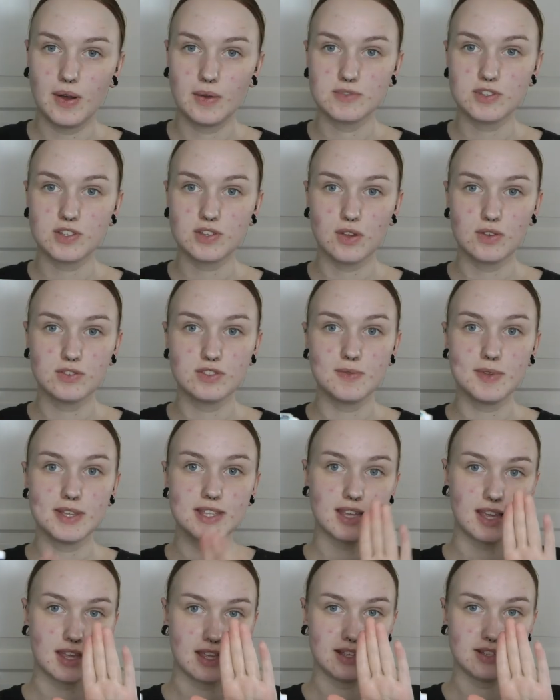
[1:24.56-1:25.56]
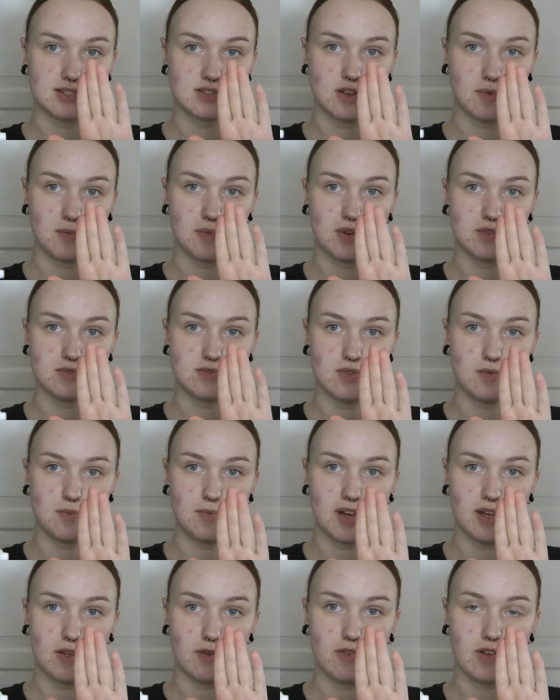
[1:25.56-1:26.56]
I'm just going to be taking some onto
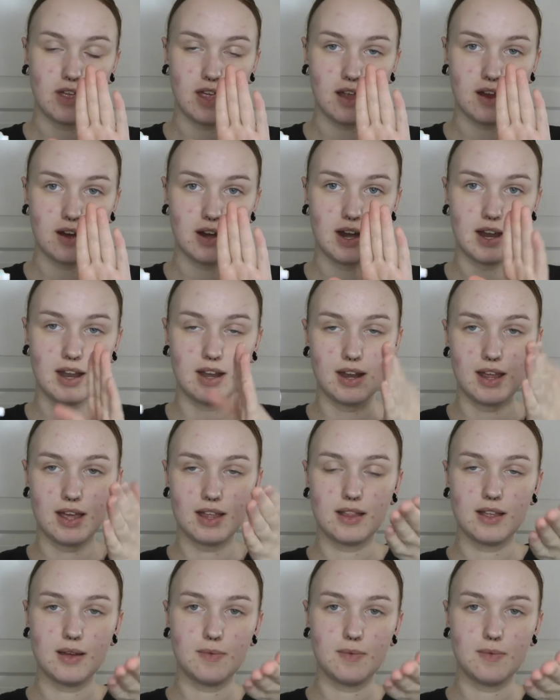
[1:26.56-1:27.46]
my finger and then